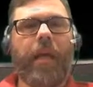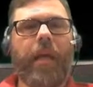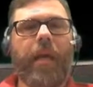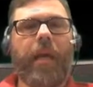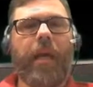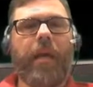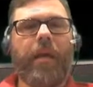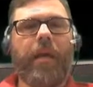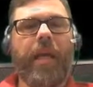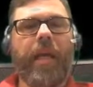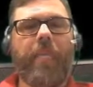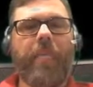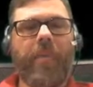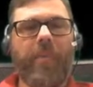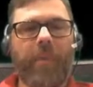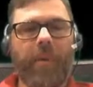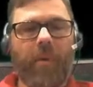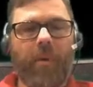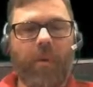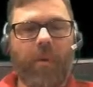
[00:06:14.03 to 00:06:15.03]
a
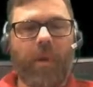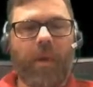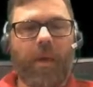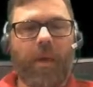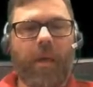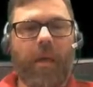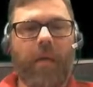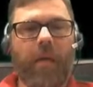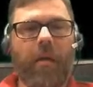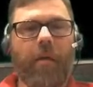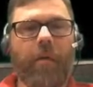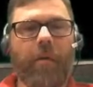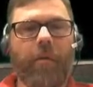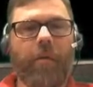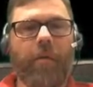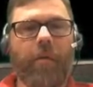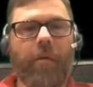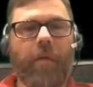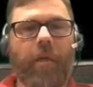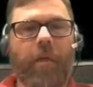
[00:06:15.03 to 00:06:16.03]
capability
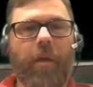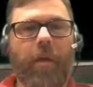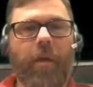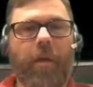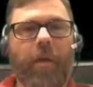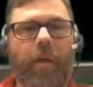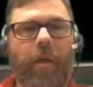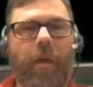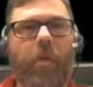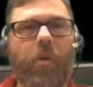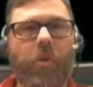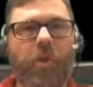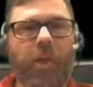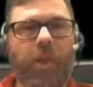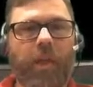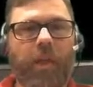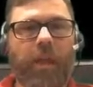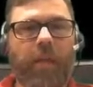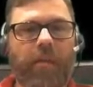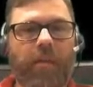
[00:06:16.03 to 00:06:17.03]
of a
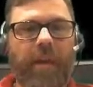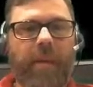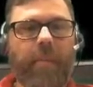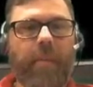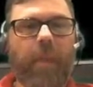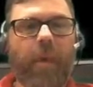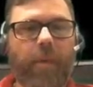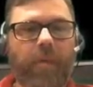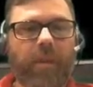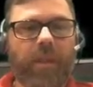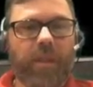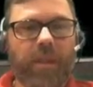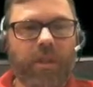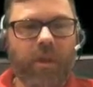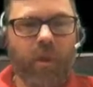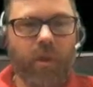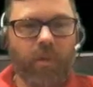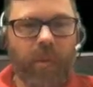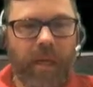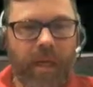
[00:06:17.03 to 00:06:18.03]
notion of a
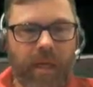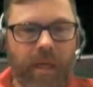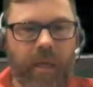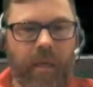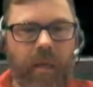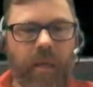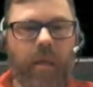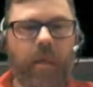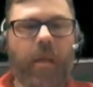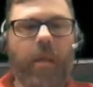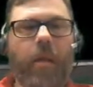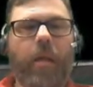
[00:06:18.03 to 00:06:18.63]
multi-domain